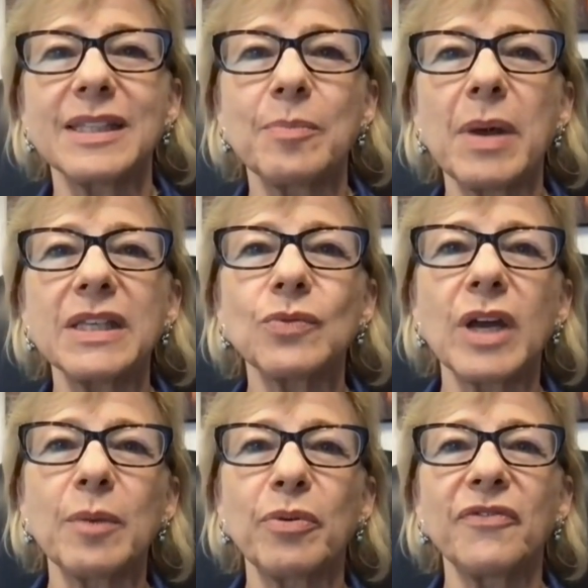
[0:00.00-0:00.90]
the best
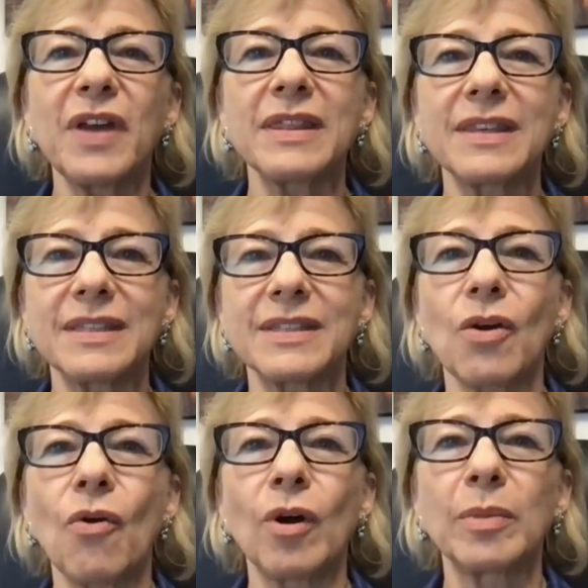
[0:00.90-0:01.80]
way to prevent this
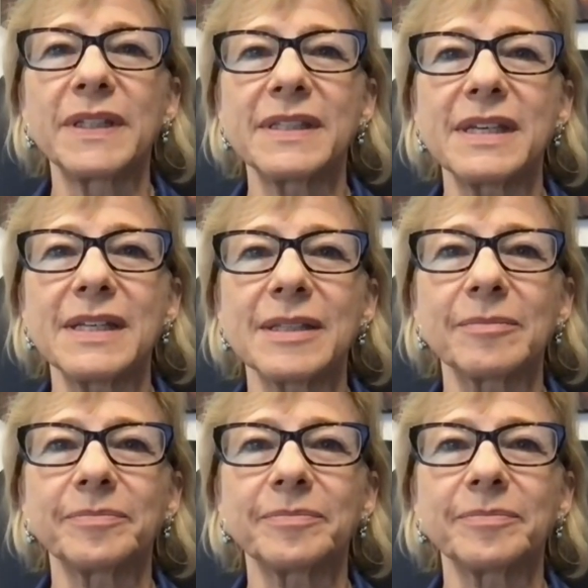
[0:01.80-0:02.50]
horrible disease.